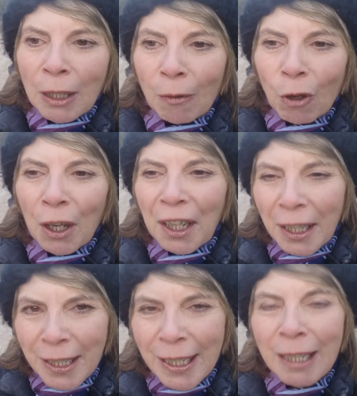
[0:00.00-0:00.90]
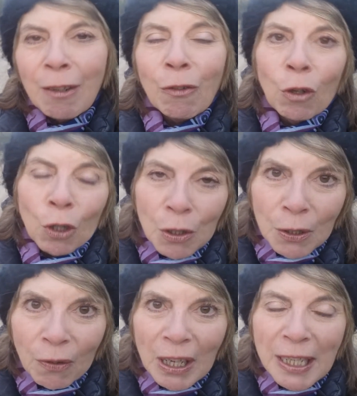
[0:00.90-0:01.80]
I've got an idea, I've got
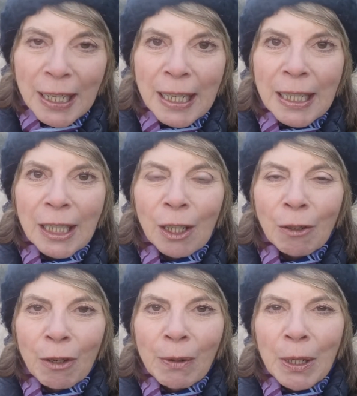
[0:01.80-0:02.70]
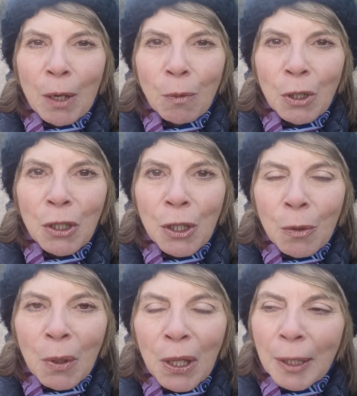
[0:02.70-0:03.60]
lots of ideas, I don't really know what to
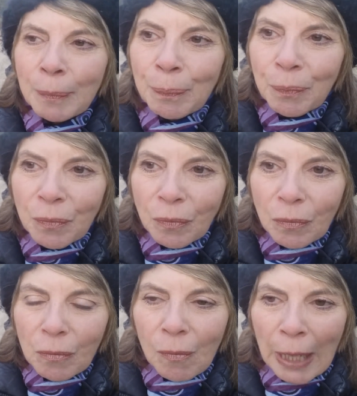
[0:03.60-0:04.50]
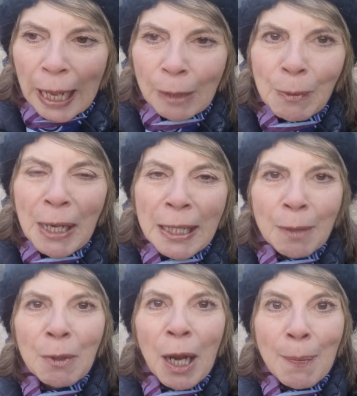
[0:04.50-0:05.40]
do with it. And we take
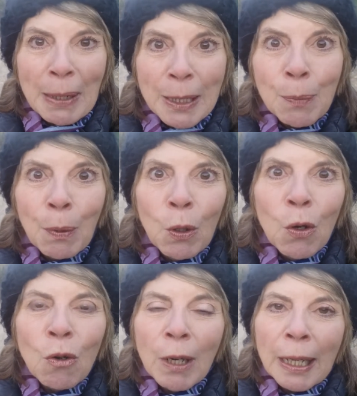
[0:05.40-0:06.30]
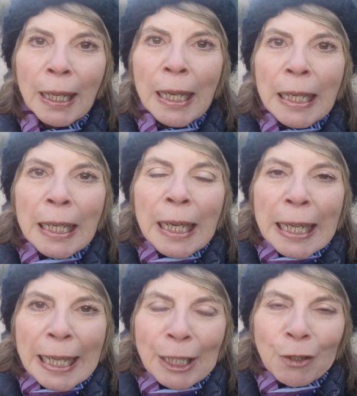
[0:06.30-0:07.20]
some time exploring
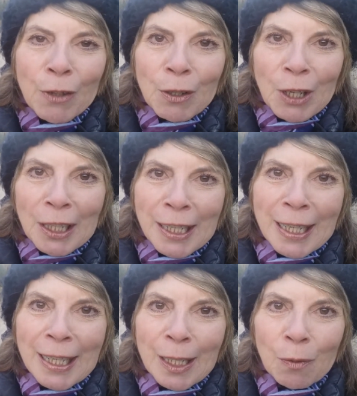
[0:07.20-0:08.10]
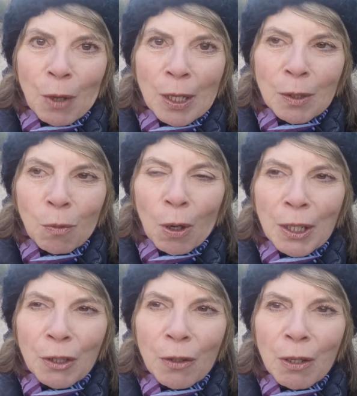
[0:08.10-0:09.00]
each of those ideas and what
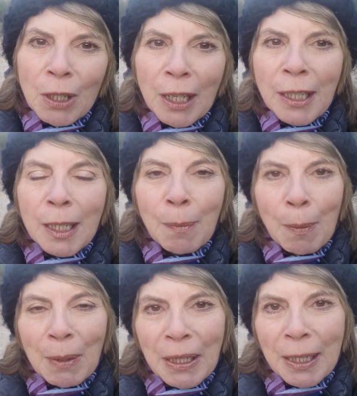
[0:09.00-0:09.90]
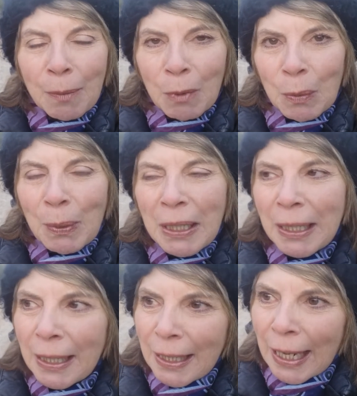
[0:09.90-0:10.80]
each of those ideas might mean to someone's
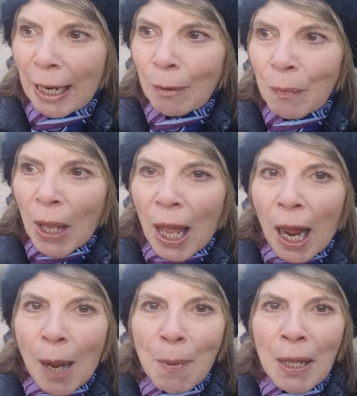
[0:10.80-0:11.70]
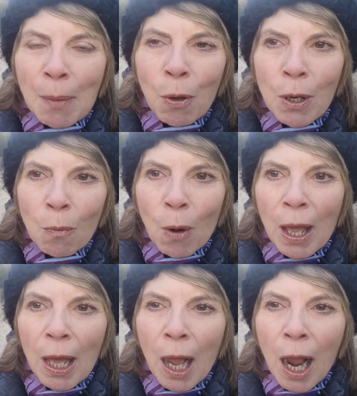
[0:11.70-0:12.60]
business. Now, I'm at that point
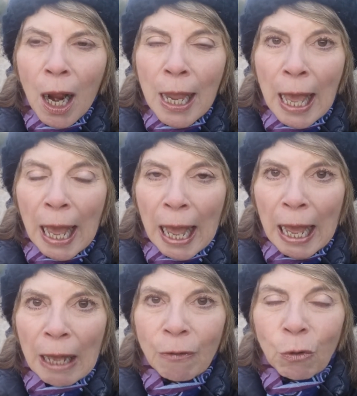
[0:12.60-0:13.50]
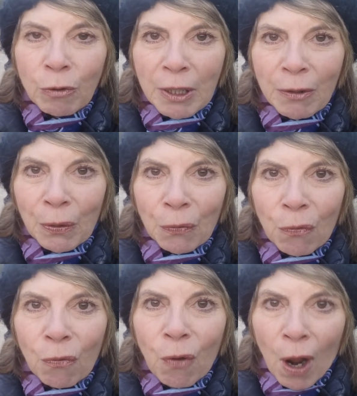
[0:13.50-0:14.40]
where I have already written
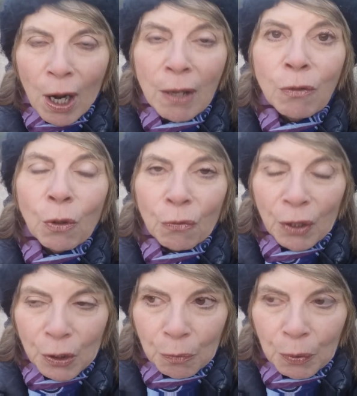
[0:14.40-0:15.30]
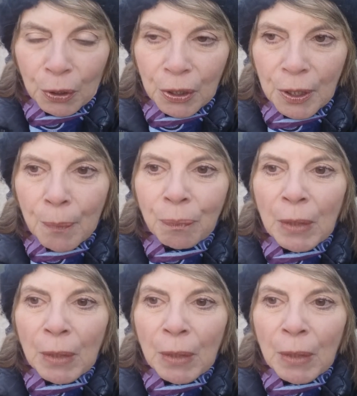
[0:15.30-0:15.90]
5 non-fiction books,